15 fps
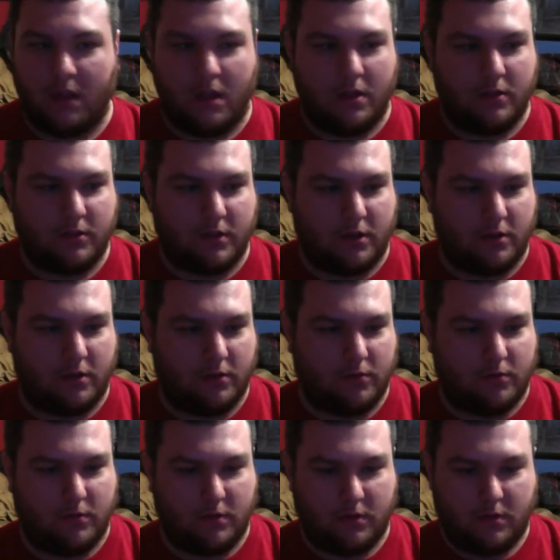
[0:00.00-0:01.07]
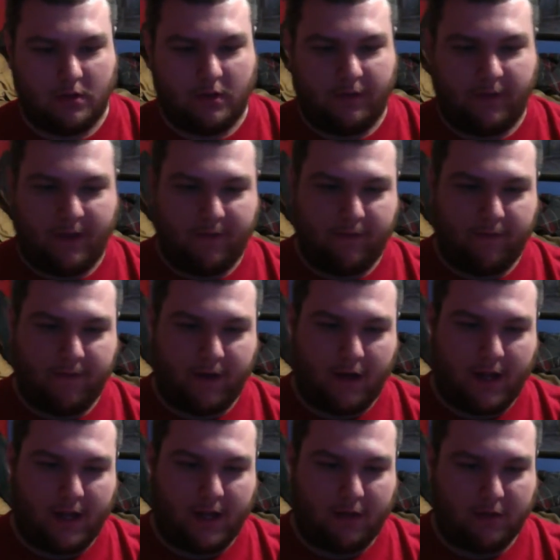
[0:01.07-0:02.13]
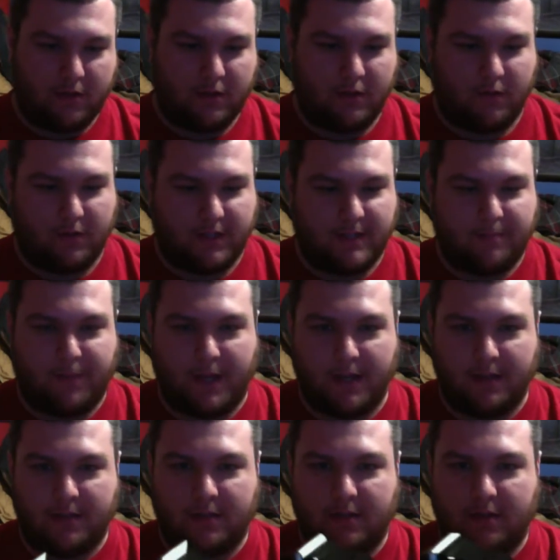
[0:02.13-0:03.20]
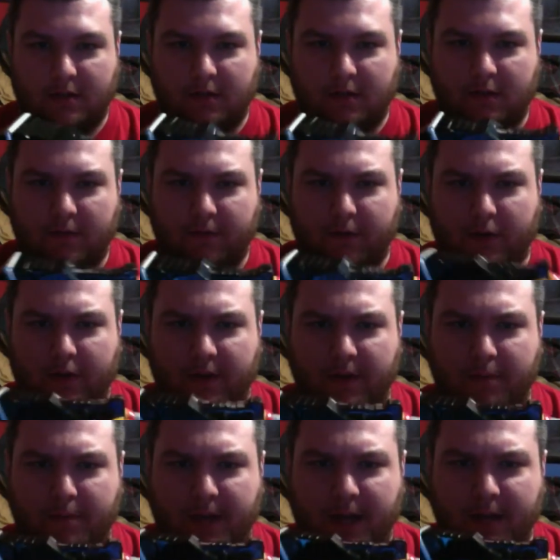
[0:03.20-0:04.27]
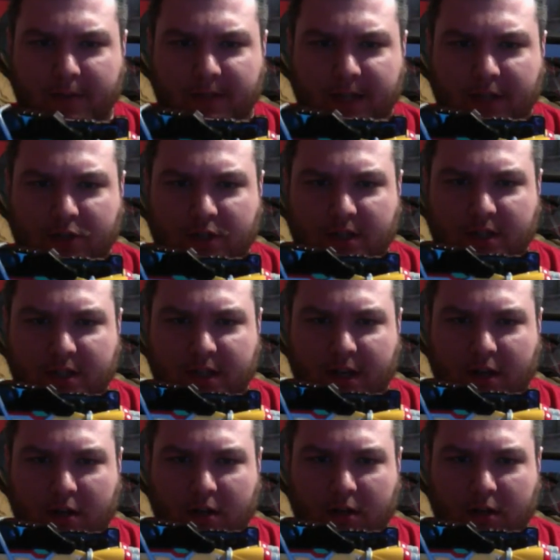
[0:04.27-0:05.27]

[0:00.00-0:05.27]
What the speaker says: So, if you haven't figured out, the release buttons for the bottom Zidinchi is here.